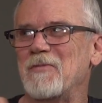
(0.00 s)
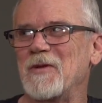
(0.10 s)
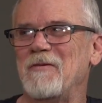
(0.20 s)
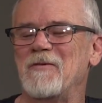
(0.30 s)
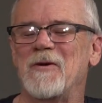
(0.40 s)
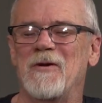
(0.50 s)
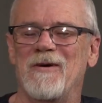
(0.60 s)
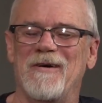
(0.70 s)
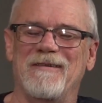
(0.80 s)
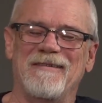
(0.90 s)
believe it or
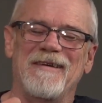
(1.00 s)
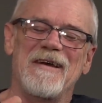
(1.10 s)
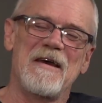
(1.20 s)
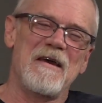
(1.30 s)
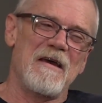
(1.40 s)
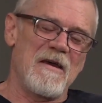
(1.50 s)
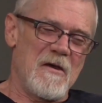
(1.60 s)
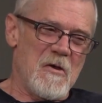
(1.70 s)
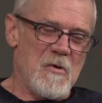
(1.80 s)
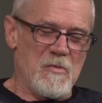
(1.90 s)
not.
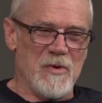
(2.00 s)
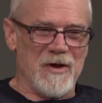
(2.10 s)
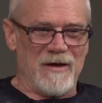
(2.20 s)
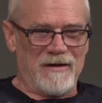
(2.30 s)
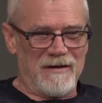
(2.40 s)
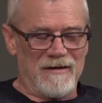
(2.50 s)
But